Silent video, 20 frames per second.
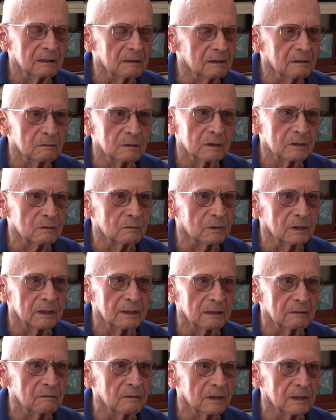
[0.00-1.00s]
It was
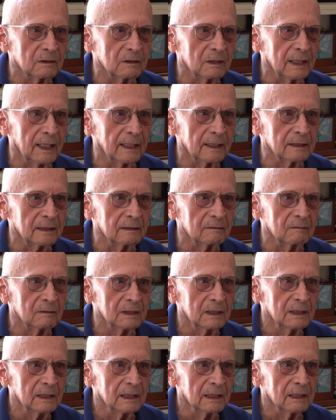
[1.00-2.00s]
really very active.